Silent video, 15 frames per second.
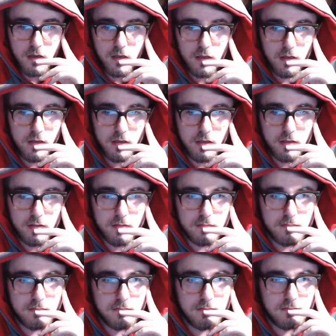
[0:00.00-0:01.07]

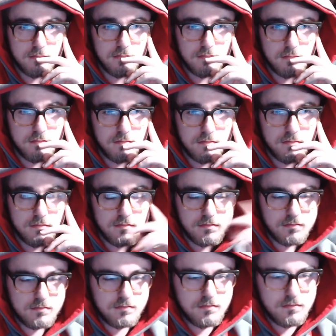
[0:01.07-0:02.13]

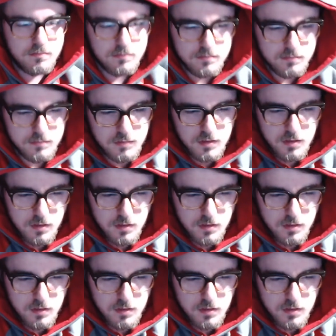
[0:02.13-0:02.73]
Nothing is said.